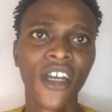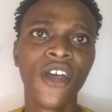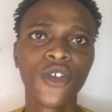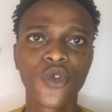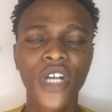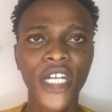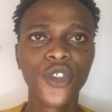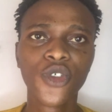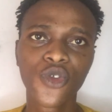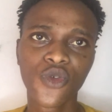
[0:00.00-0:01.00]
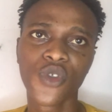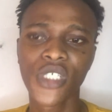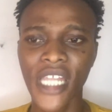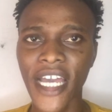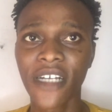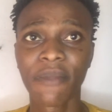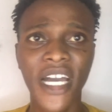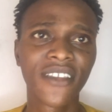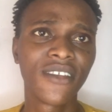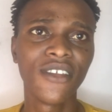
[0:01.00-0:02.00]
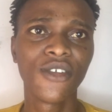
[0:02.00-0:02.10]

So, you can use tools like Bitely